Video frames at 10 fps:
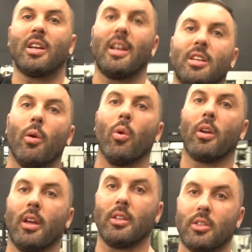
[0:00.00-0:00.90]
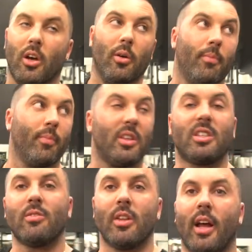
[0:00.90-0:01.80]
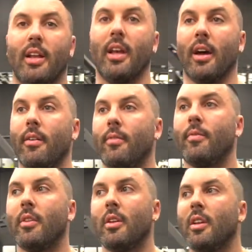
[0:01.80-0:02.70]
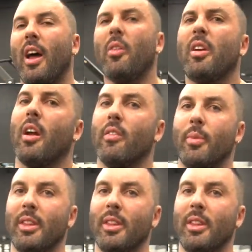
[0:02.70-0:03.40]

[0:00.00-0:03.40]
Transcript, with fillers: side's not working. So this gives you an idea. I don't think I've ever